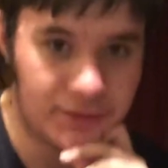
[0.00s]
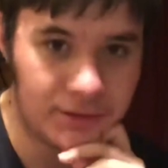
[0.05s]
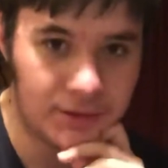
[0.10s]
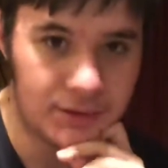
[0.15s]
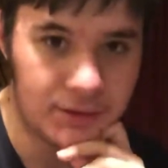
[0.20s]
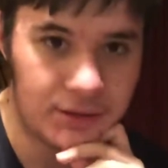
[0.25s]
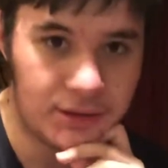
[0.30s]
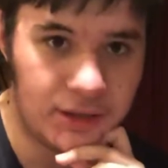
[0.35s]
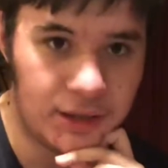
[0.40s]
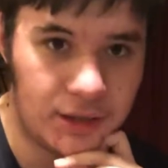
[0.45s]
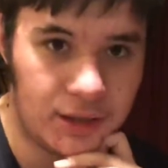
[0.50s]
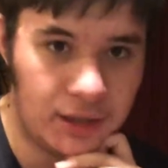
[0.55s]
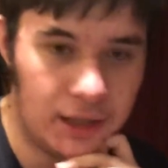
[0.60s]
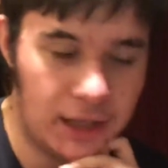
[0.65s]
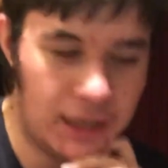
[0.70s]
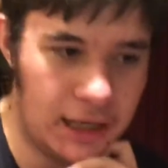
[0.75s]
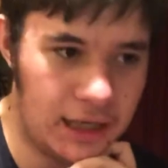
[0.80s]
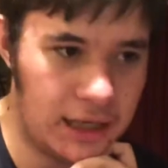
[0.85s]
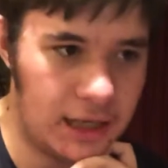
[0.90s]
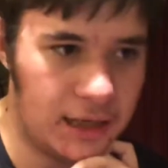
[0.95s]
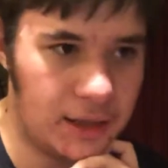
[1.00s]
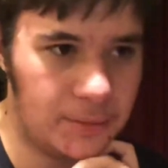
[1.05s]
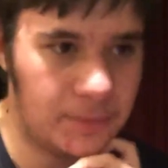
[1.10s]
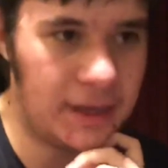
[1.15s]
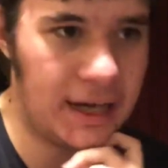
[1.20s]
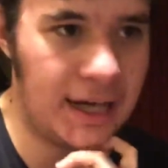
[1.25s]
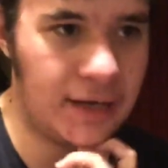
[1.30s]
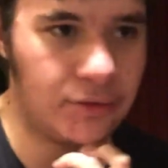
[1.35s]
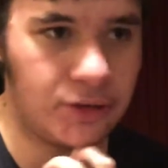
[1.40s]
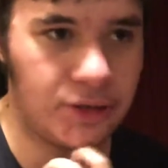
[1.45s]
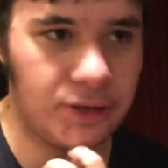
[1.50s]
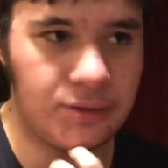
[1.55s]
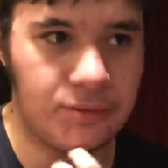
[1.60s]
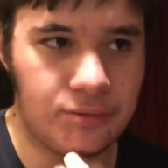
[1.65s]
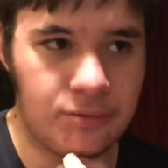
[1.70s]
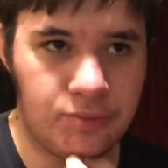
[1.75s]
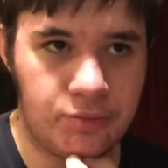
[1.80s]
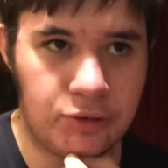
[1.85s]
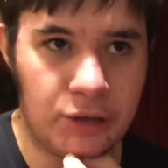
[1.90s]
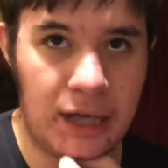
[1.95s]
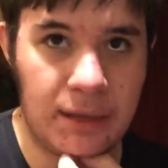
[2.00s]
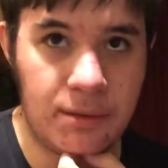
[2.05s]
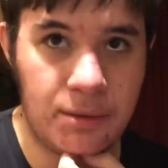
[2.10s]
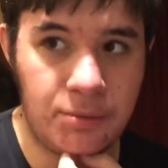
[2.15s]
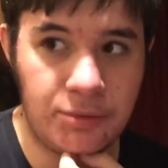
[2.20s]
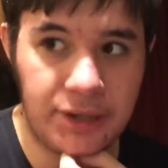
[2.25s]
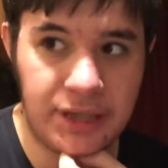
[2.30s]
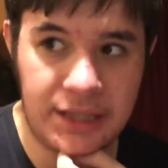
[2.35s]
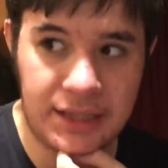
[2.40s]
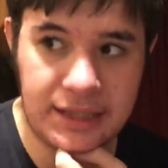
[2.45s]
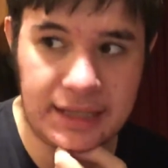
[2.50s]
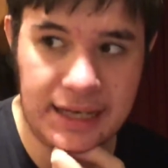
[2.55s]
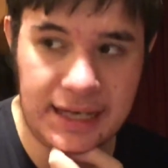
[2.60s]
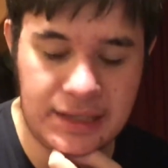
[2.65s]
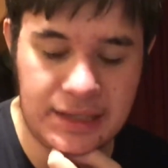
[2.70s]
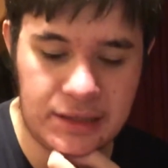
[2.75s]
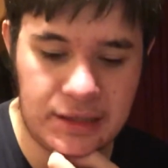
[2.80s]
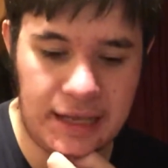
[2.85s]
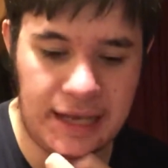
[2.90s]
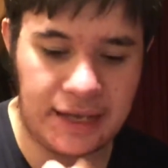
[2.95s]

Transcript: Uh-huh. Um, I would probably get